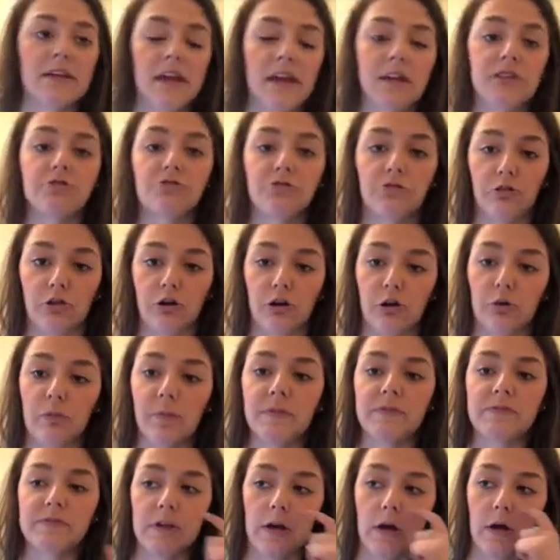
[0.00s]
each group,
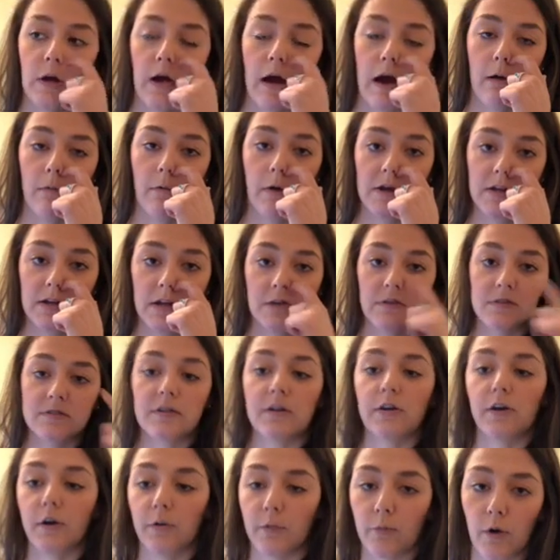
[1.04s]

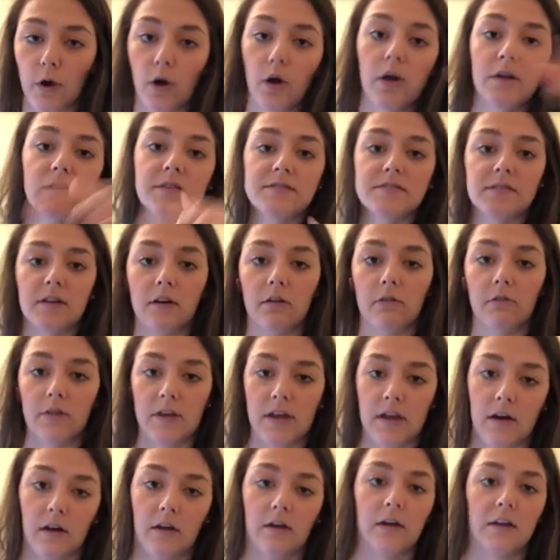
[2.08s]
we're all in a circle
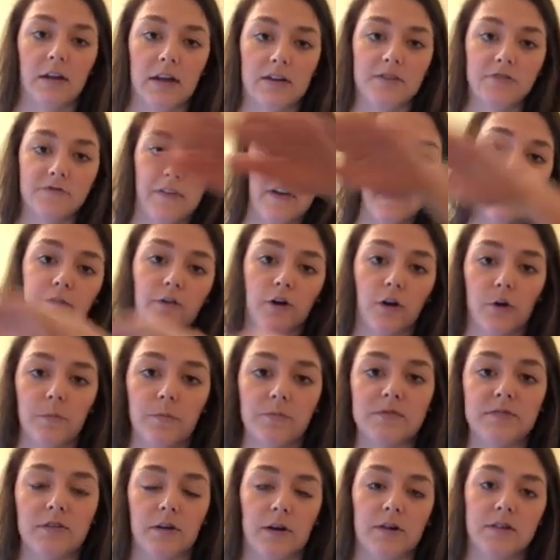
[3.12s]
here, each 5
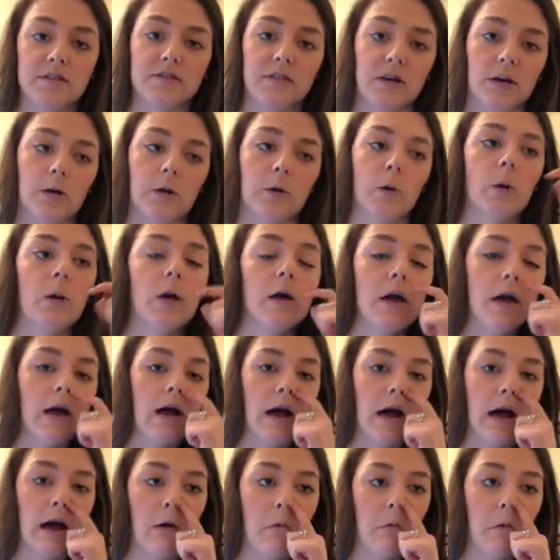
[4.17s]
groups are in a circle.
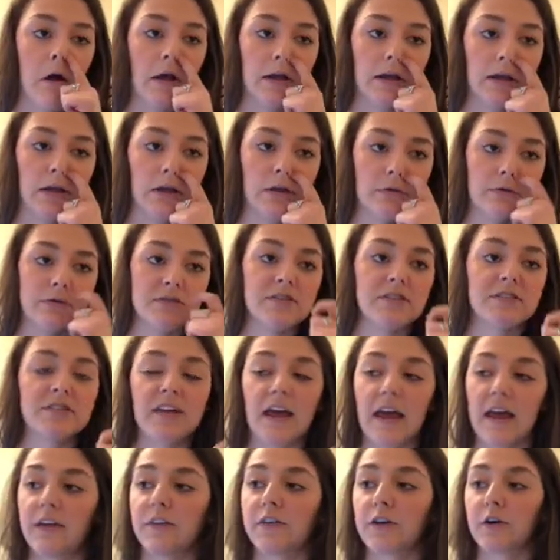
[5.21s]
I want you to
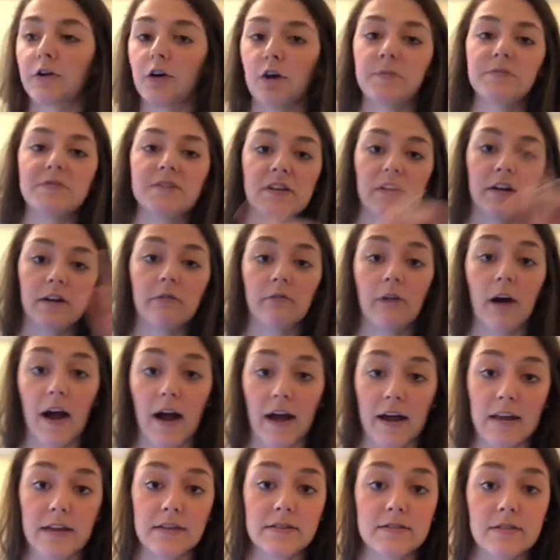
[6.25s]
take the group to your
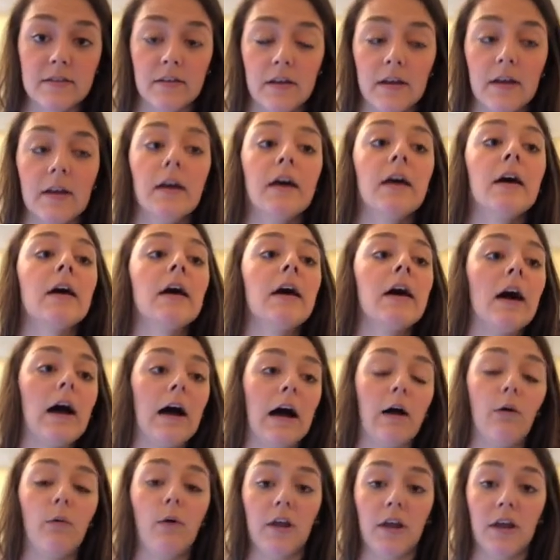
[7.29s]
right,
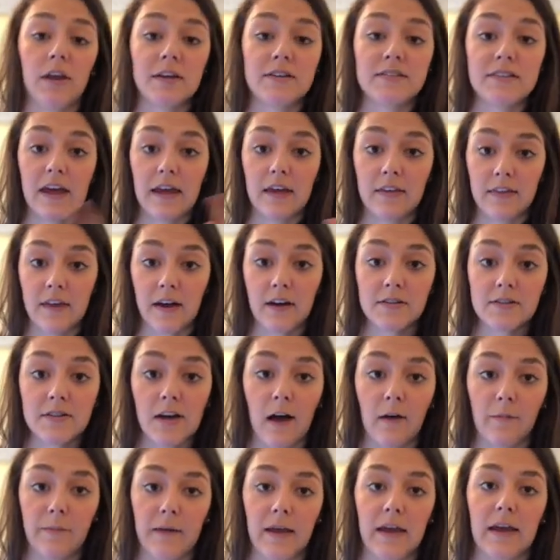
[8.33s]
I want you to take their
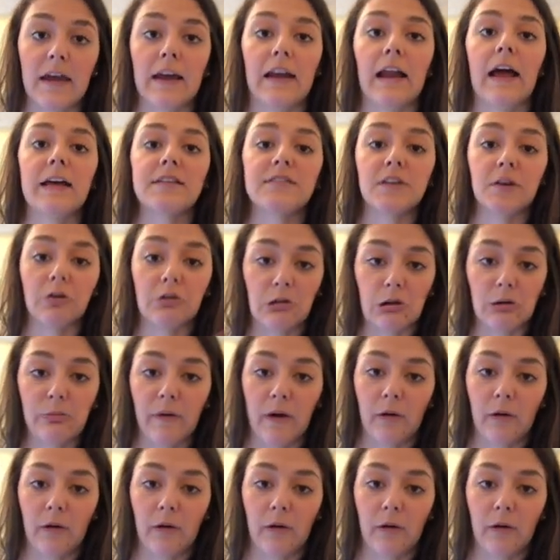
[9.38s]
topic, and as a group,